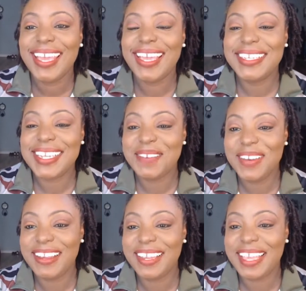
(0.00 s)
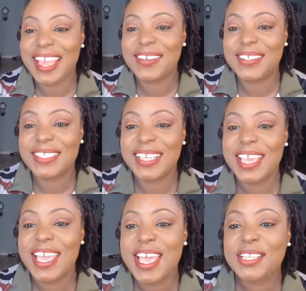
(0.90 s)
It definitely counts.
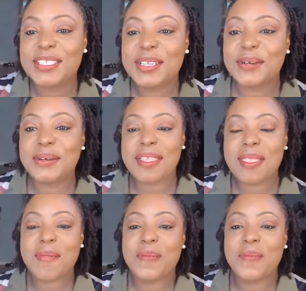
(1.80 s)
So,